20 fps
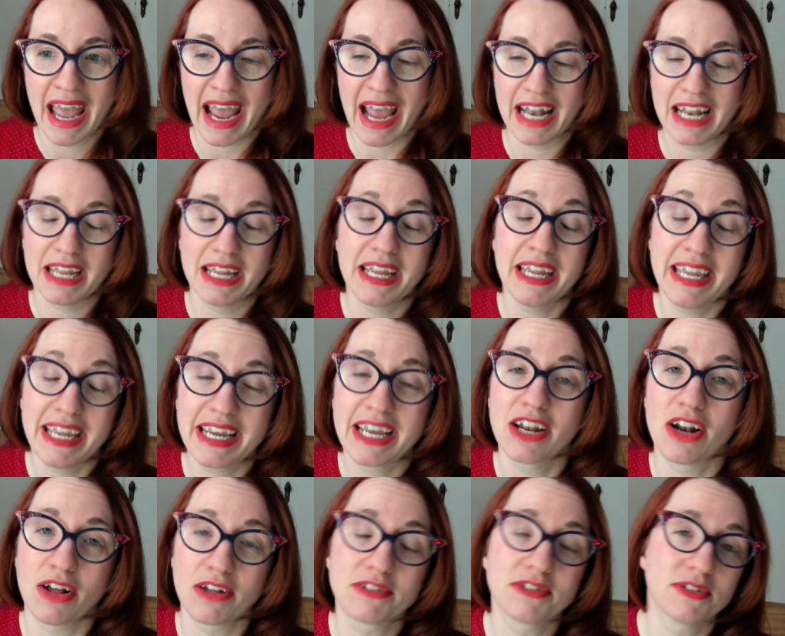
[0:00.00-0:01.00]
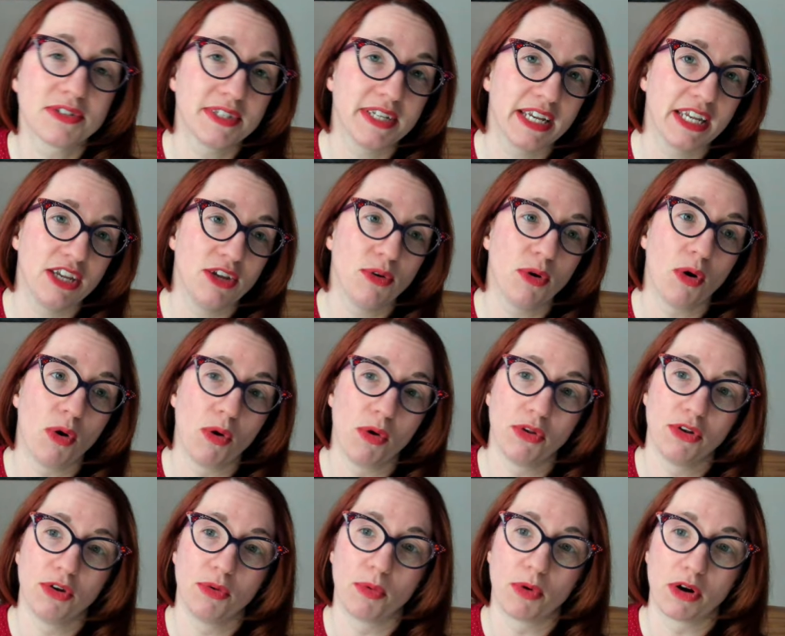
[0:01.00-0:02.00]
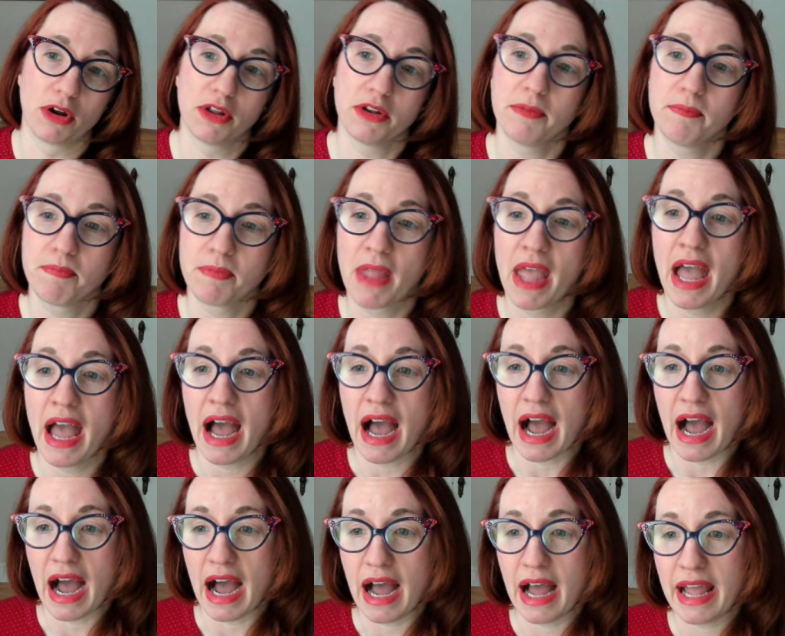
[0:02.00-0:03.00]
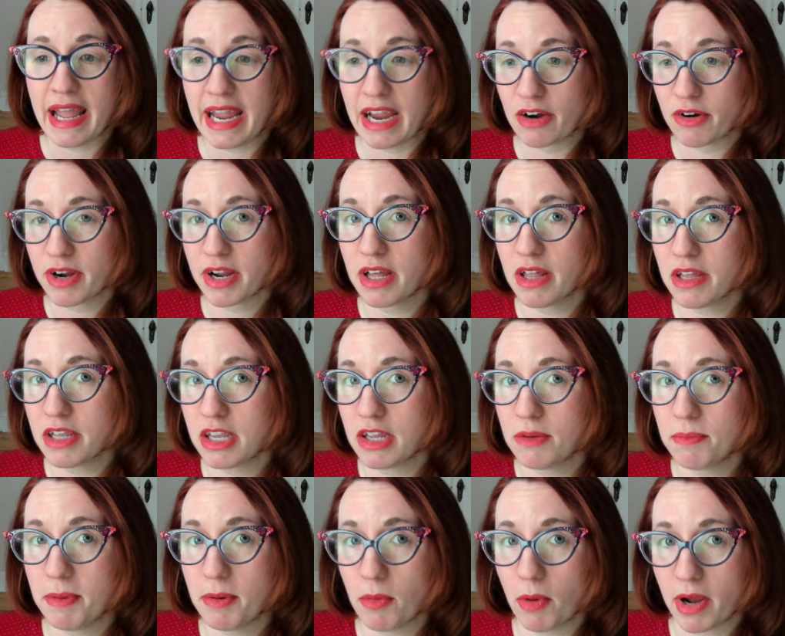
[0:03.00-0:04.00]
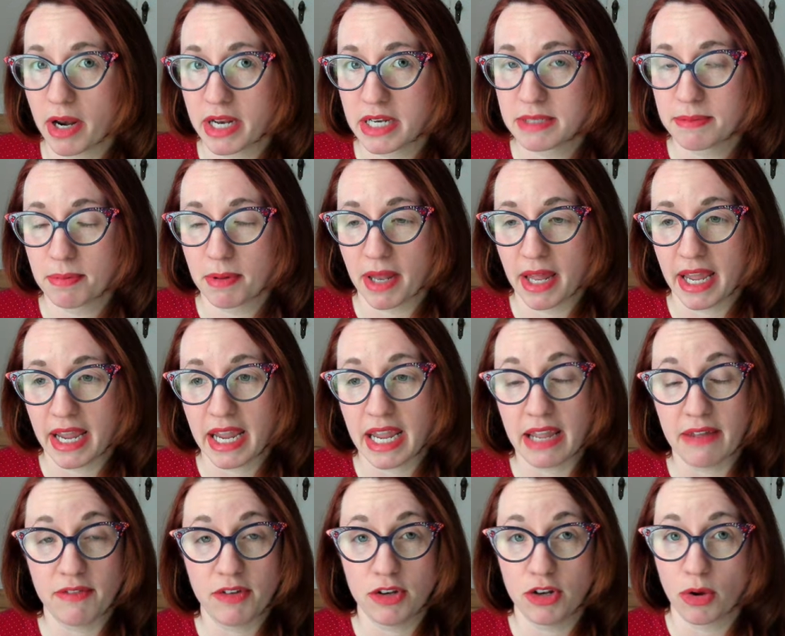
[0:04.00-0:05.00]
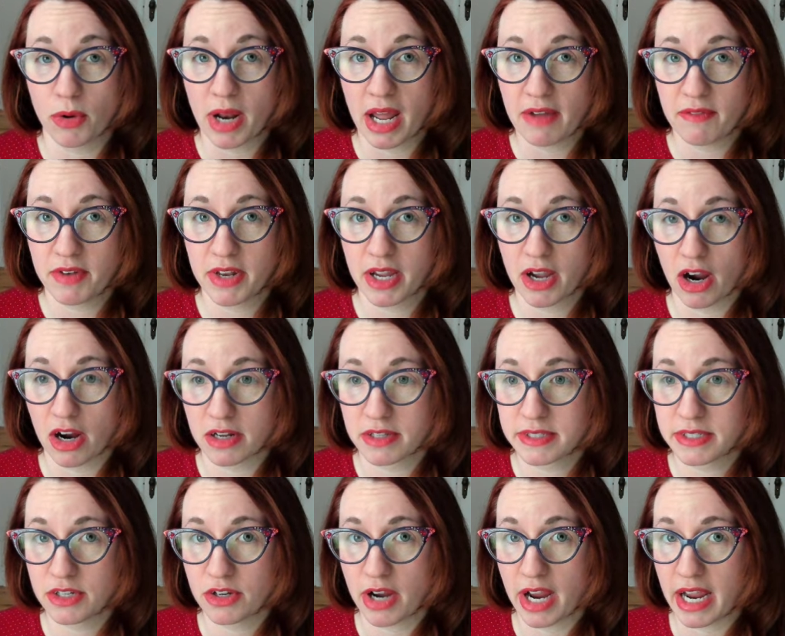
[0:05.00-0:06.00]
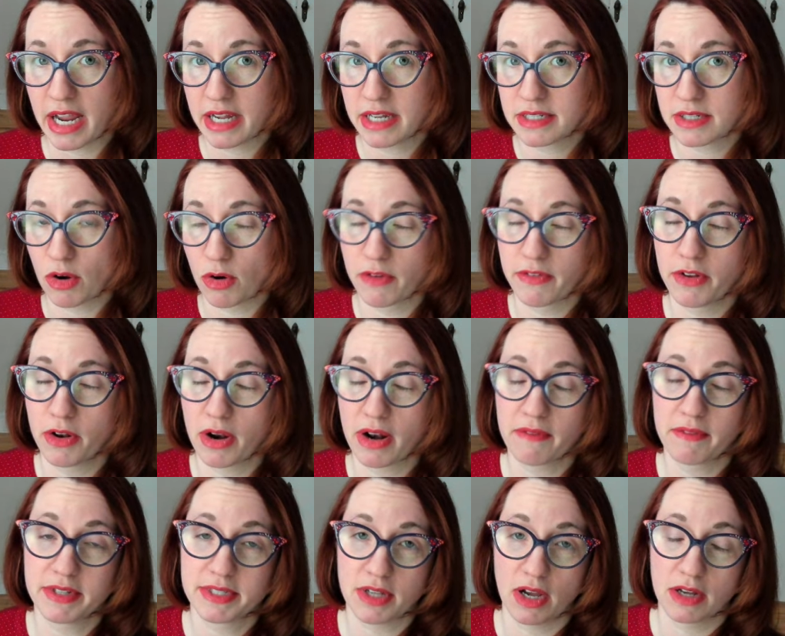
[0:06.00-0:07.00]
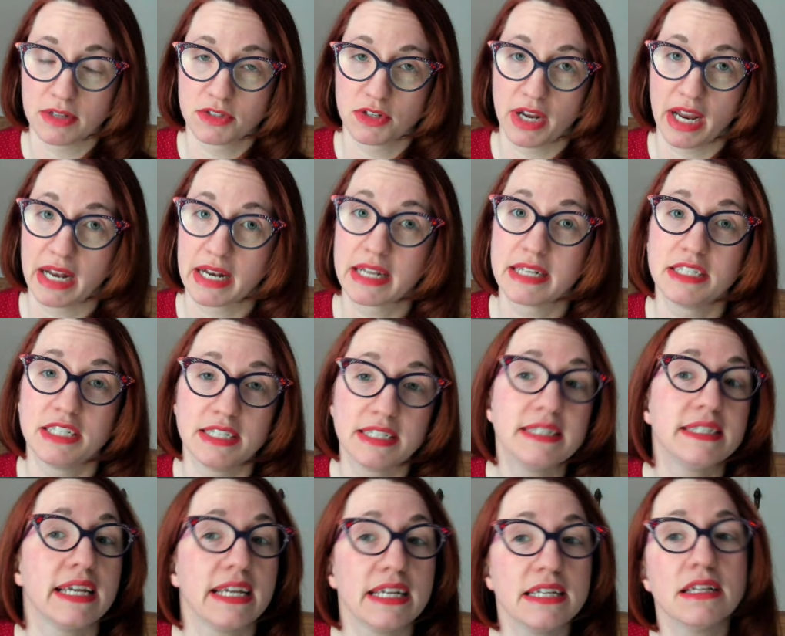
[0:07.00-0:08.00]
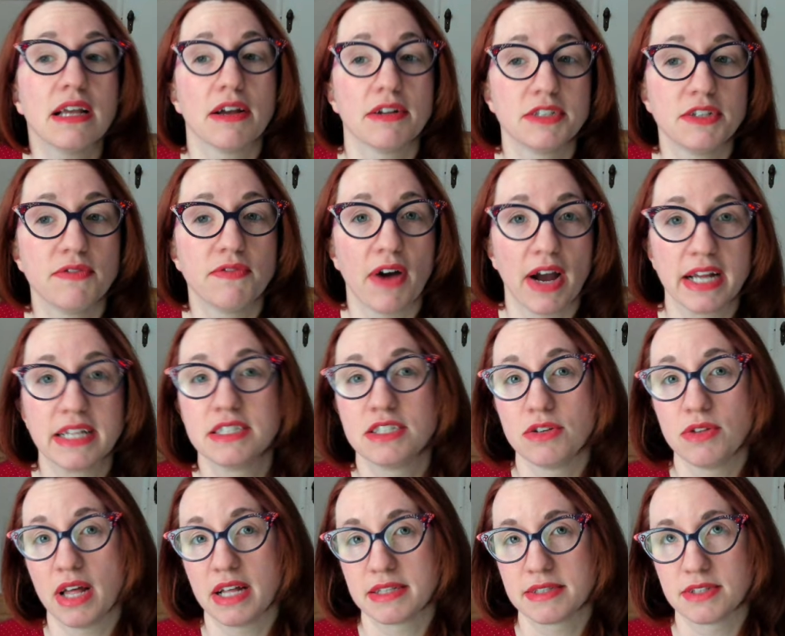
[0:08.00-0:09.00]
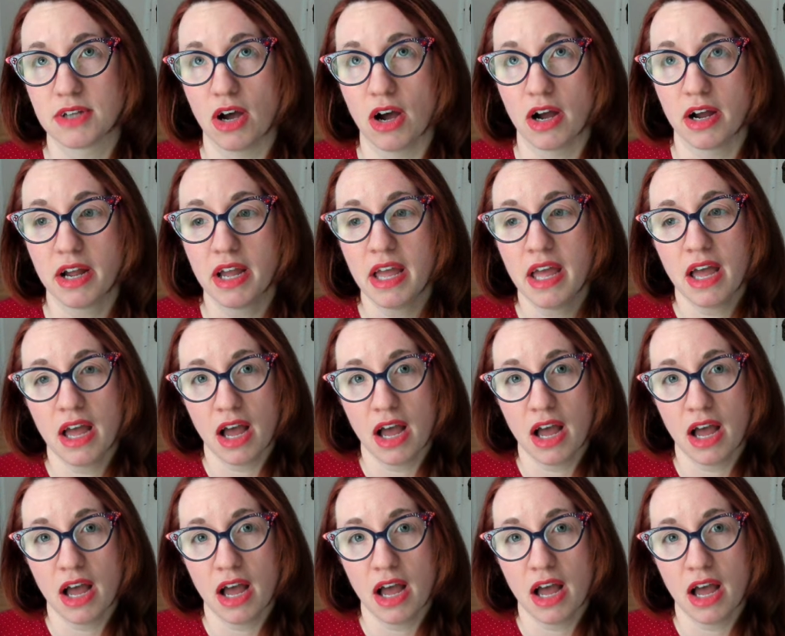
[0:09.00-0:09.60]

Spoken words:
And he can also sing you A Whole New World. Ariel, you'd be wanting to play if you don't have any cards in your hand, or if you don't have any songs in your hand, because she finds you that song.